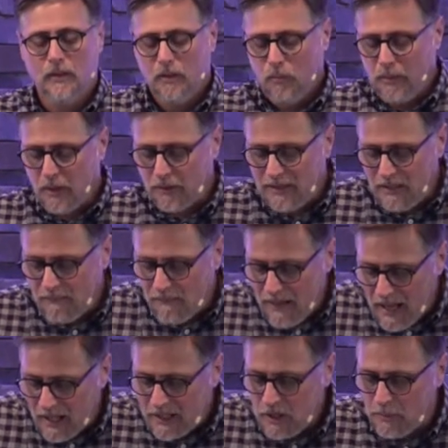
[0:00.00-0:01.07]
We are
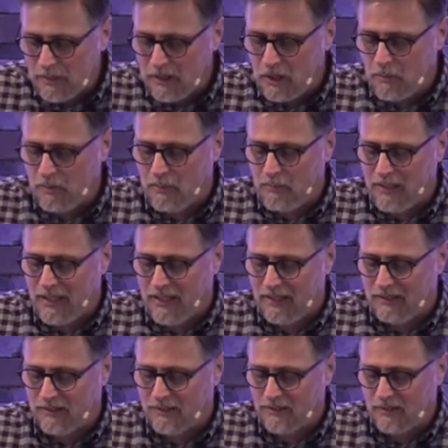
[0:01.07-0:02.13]
devaluing human
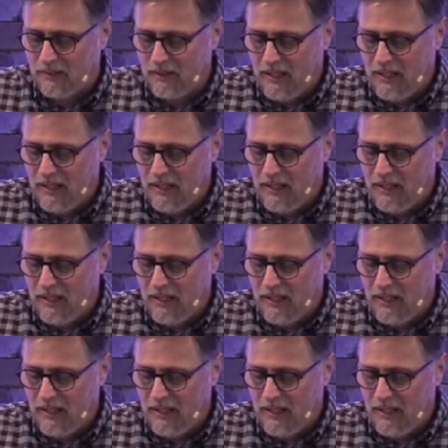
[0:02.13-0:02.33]
beings.